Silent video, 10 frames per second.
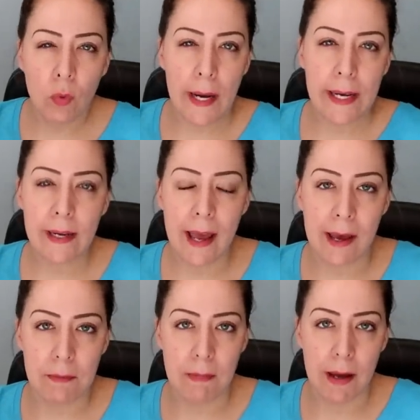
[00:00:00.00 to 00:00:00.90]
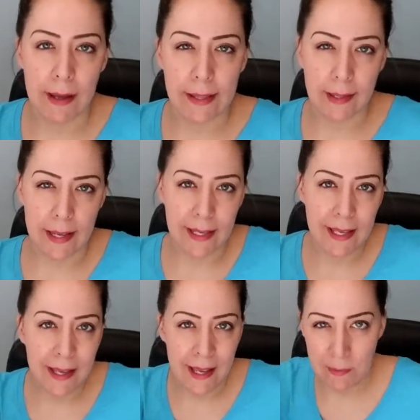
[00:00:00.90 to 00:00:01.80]
right at my, like,
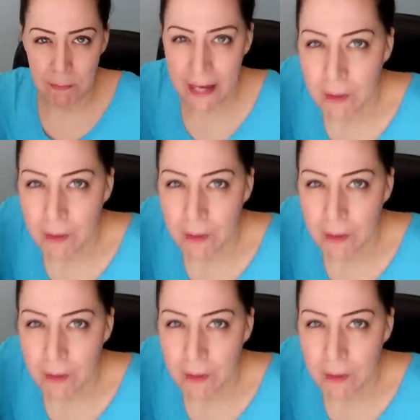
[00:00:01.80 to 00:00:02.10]
hip